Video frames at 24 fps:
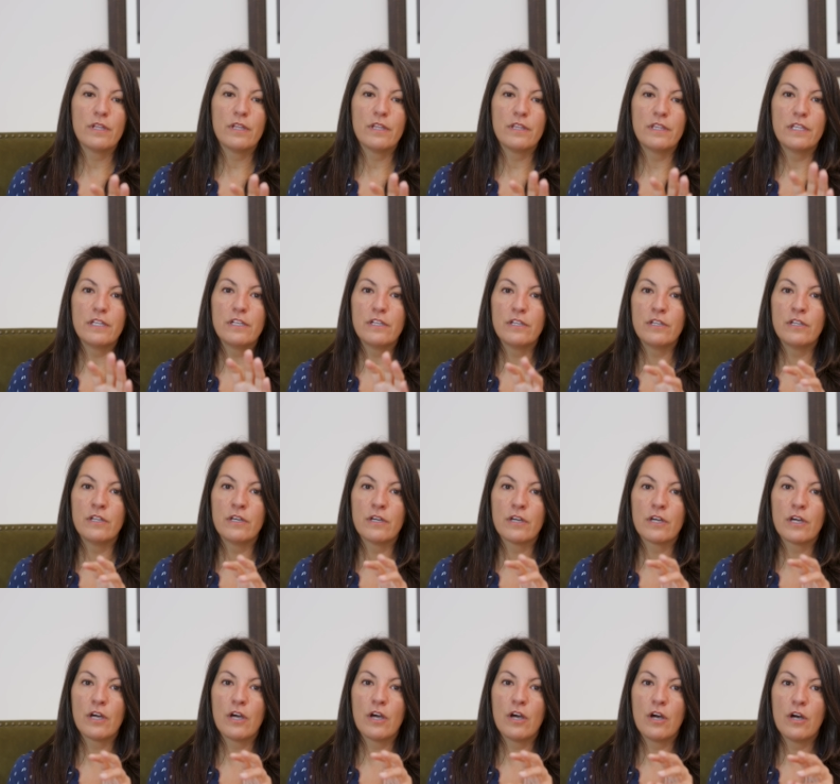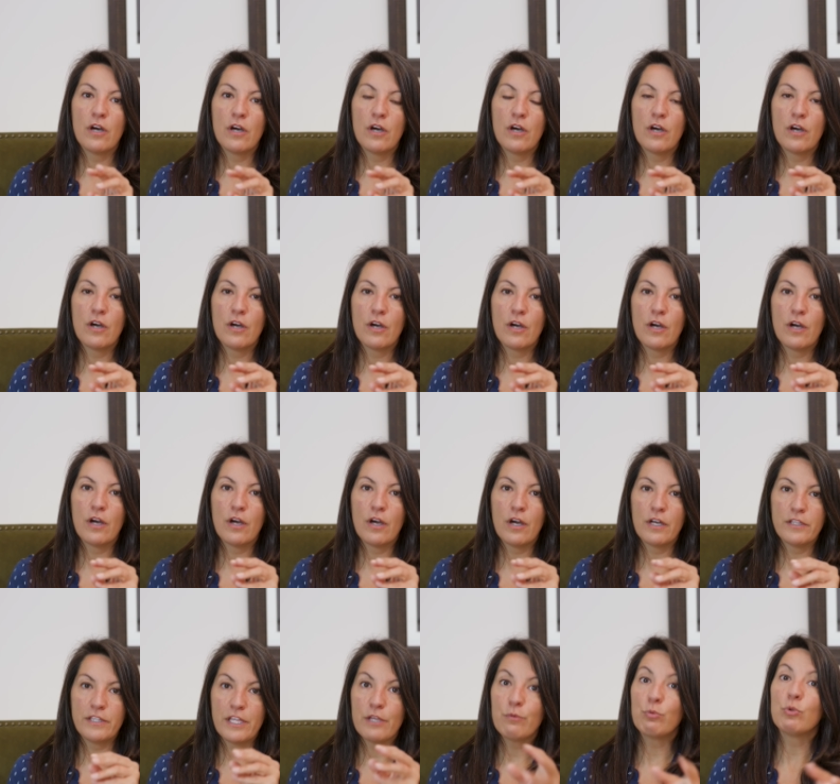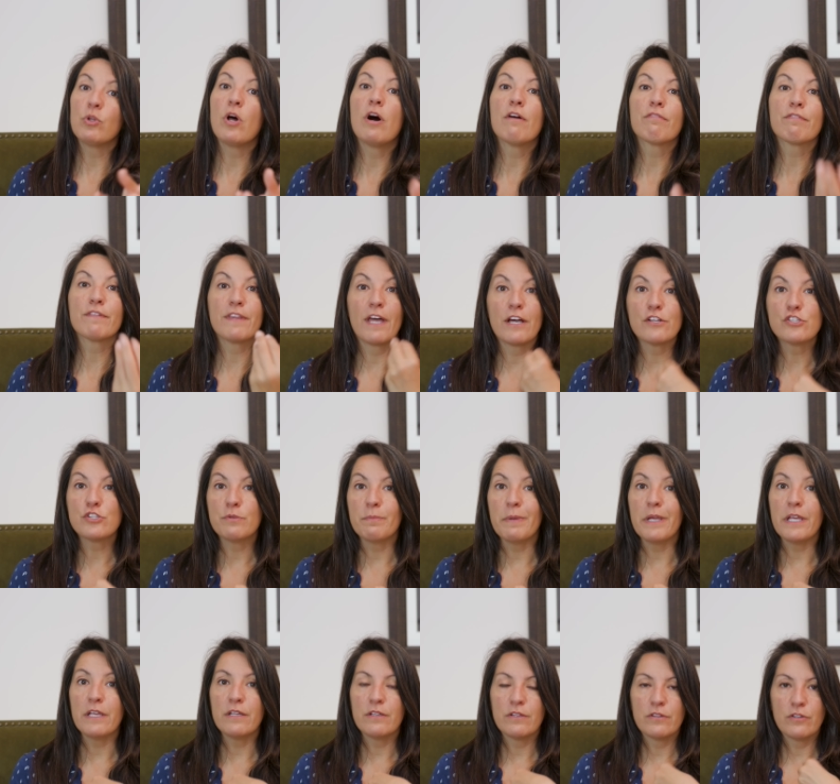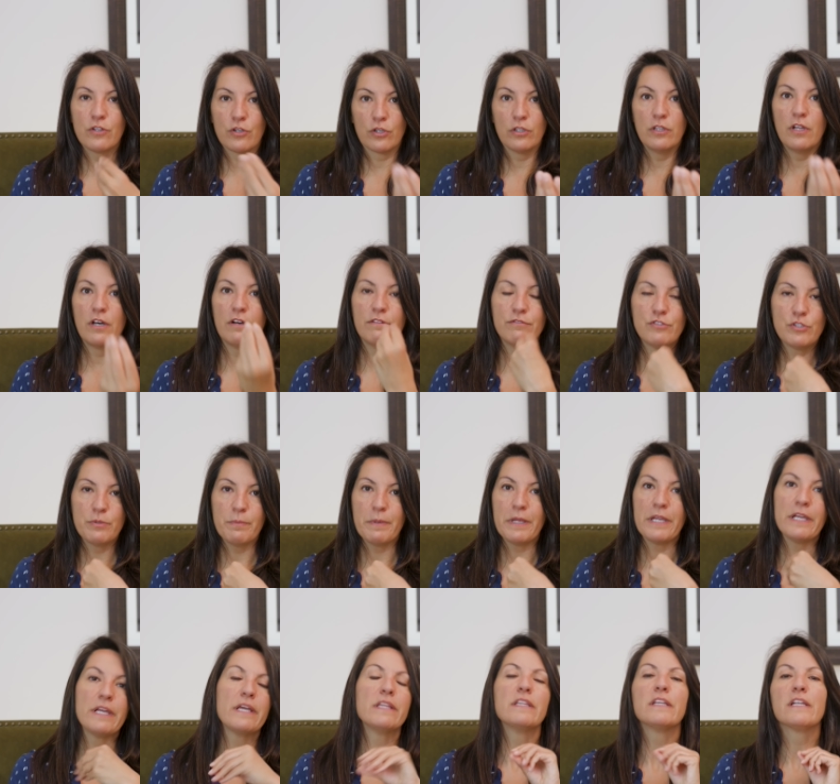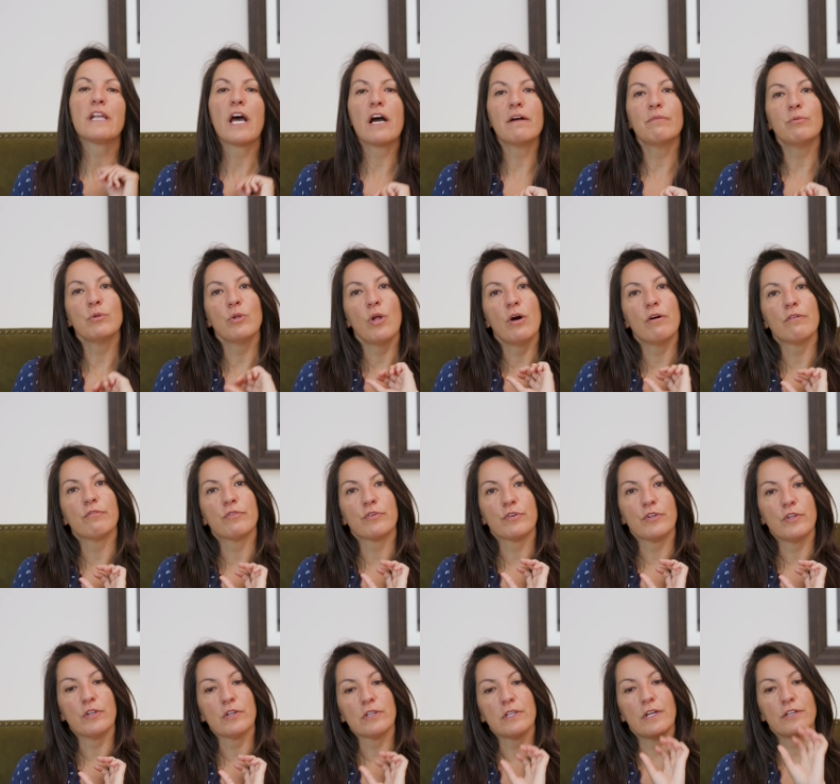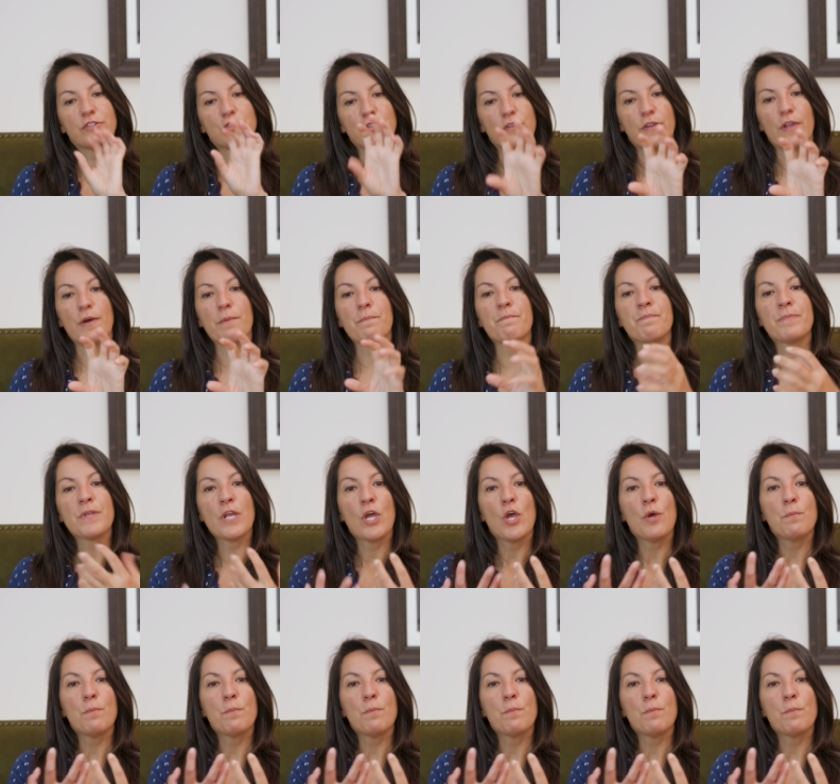then they will offer that to me, their love to me, and then I will offer their love to them.